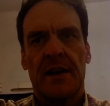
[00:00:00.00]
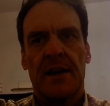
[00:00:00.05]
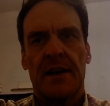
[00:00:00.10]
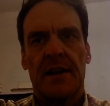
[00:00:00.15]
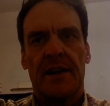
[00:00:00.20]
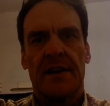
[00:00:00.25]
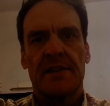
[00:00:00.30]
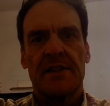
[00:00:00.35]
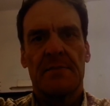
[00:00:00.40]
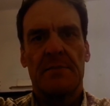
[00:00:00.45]

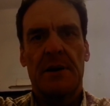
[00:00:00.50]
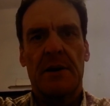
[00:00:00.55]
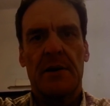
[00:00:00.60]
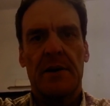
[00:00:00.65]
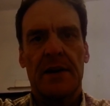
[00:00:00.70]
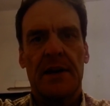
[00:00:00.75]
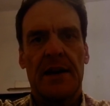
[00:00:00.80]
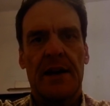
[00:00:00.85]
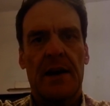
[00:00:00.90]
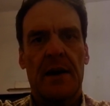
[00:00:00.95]
it's
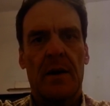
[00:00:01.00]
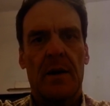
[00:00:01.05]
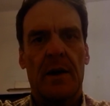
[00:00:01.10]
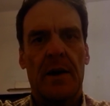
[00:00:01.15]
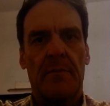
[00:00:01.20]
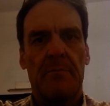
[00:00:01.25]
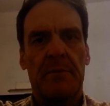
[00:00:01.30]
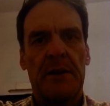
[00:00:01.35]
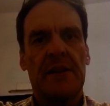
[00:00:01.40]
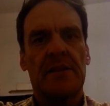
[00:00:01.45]
about how
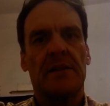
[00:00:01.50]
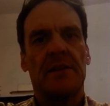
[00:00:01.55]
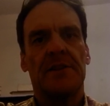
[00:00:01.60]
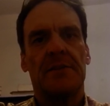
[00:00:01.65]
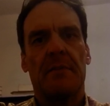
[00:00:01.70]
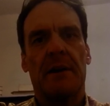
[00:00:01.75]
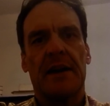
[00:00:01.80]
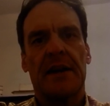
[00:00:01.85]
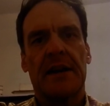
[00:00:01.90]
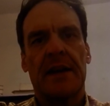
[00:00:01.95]
I
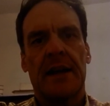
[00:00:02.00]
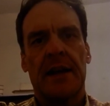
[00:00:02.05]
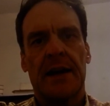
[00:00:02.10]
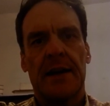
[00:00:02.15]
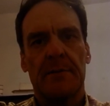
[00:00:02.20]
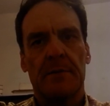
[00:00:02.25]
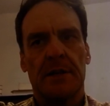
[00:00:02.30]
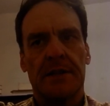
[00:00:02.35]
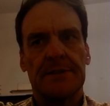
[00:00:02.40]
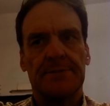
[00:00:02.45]
pickled my
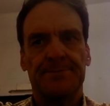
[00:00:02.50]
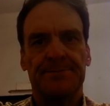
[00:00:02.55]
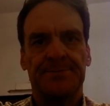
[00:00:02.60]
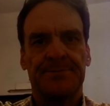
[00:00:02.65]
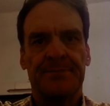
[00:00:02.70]
camera.